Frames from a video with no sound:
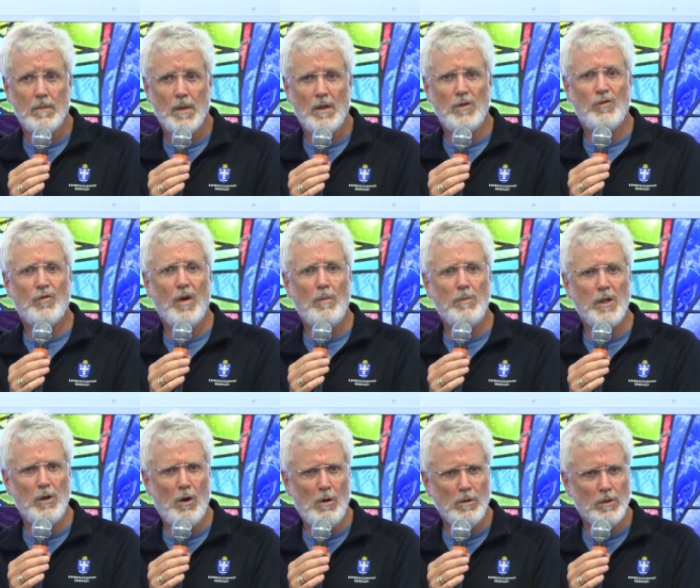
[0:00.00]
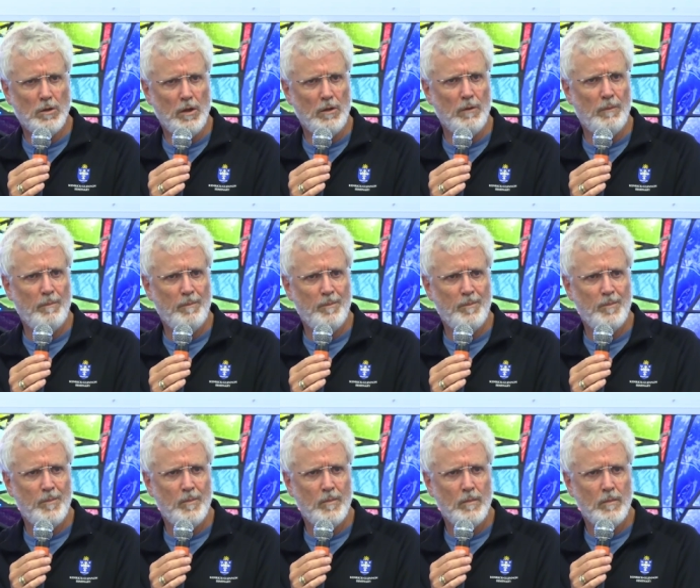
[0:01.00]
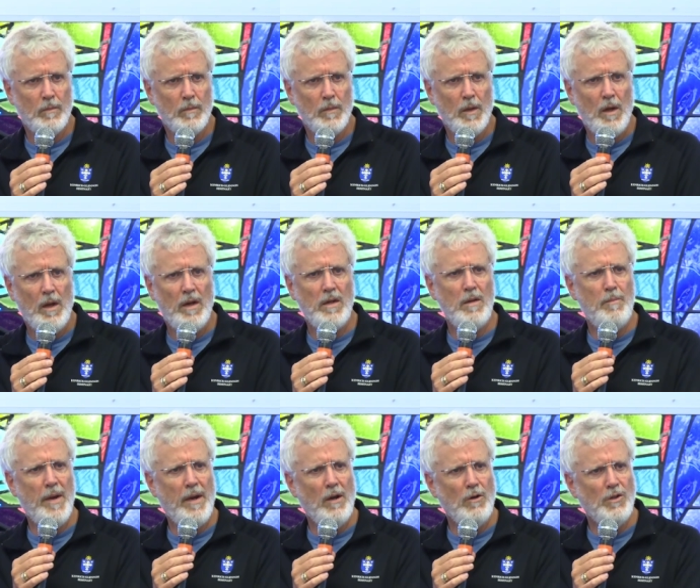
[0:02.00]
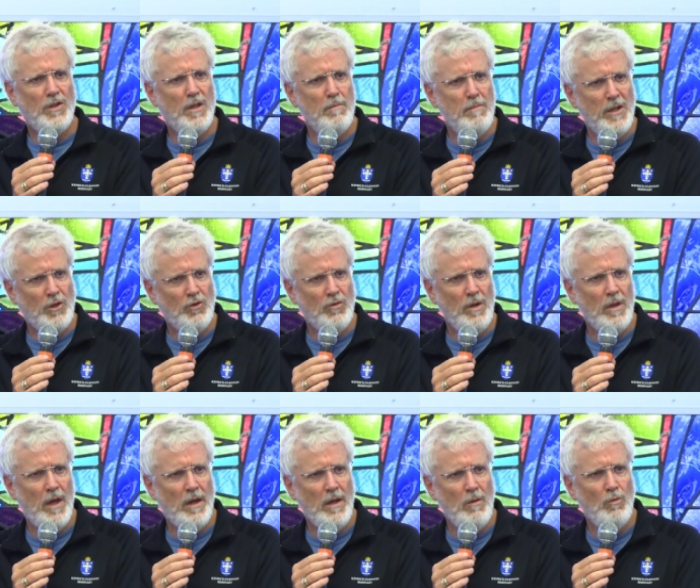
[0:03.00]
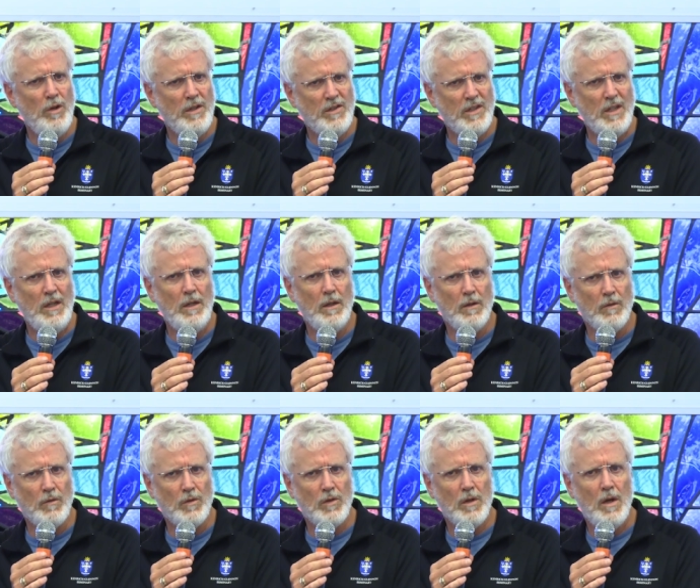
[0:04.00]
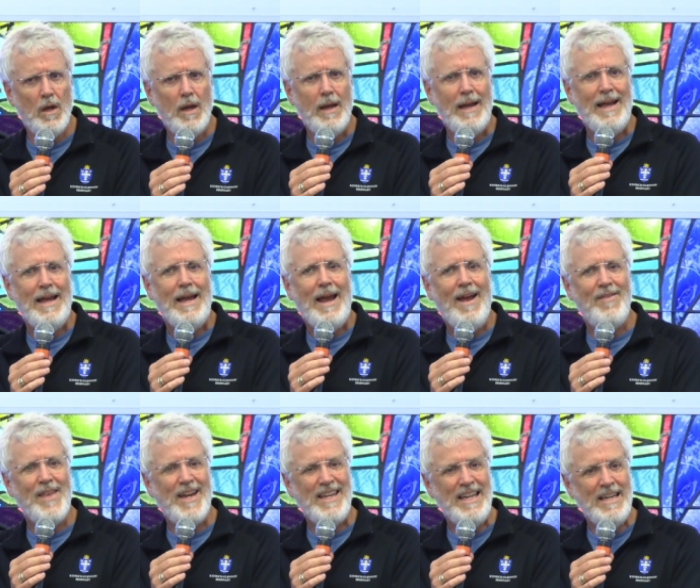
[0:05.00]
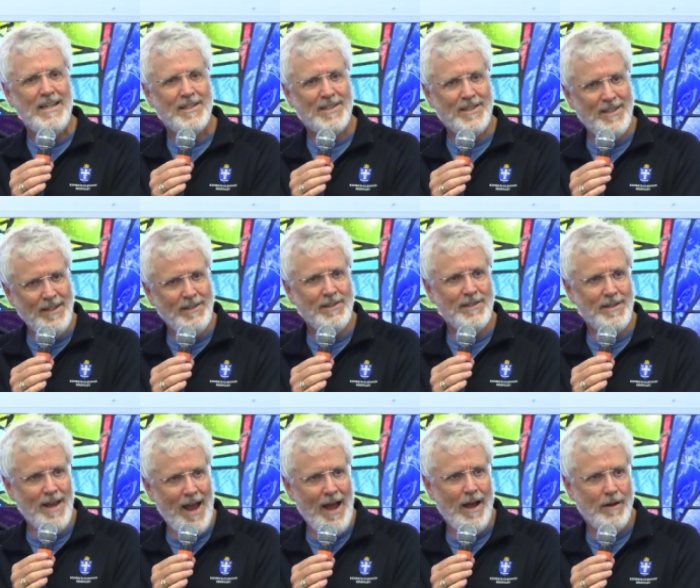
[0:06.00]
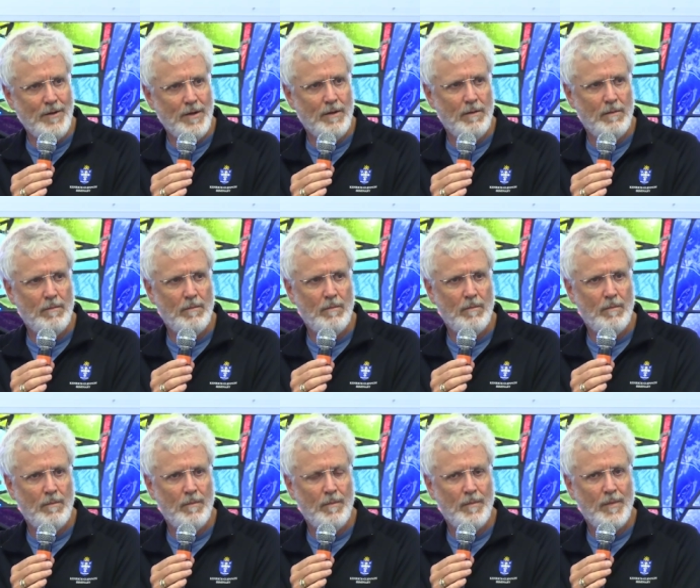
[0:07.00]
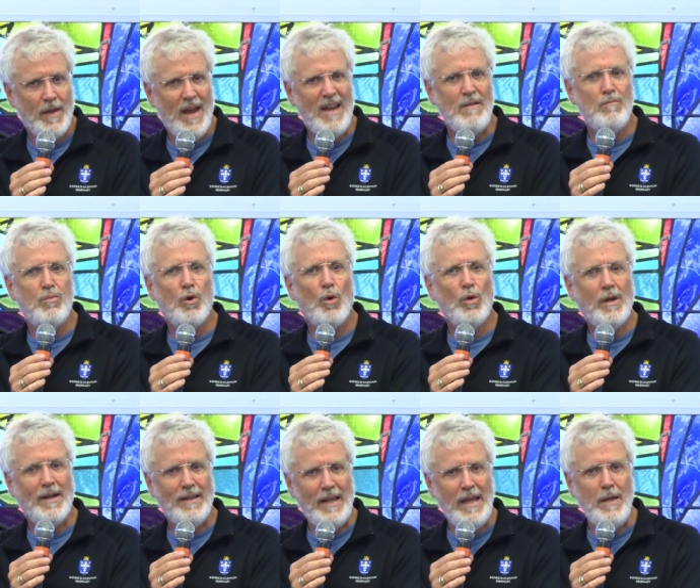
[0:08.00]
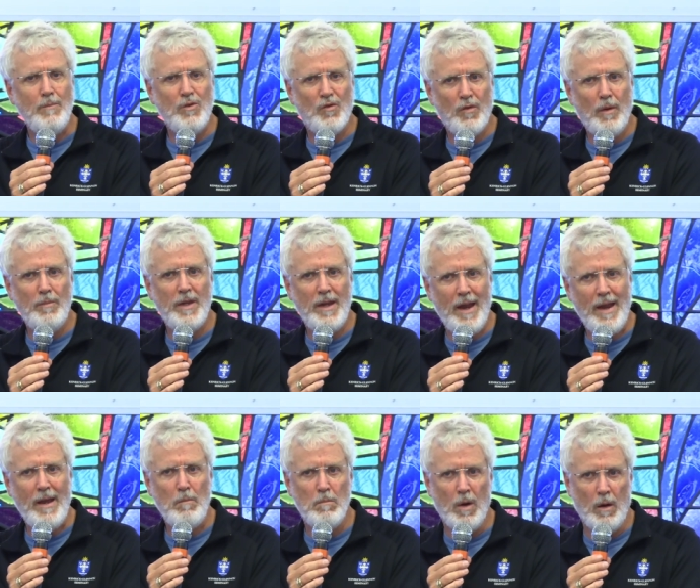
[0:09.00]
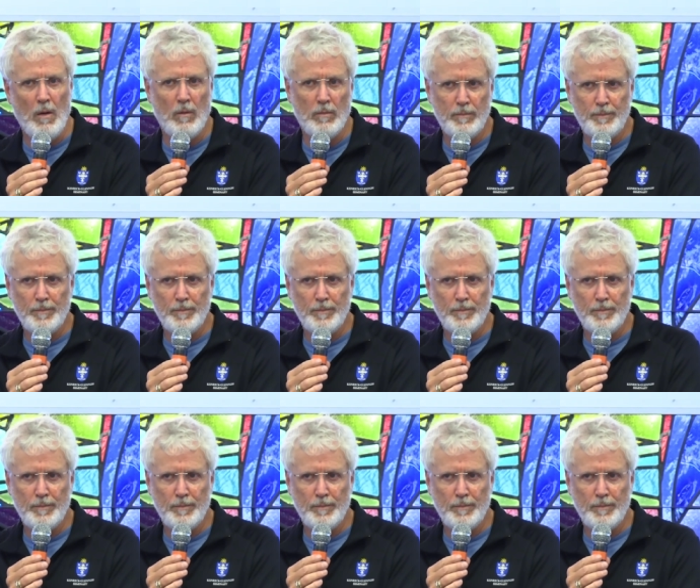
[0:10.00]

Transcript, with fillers: He's from the altar and he bears the mystery that he receives and that he assists at and proclaims from the ambo.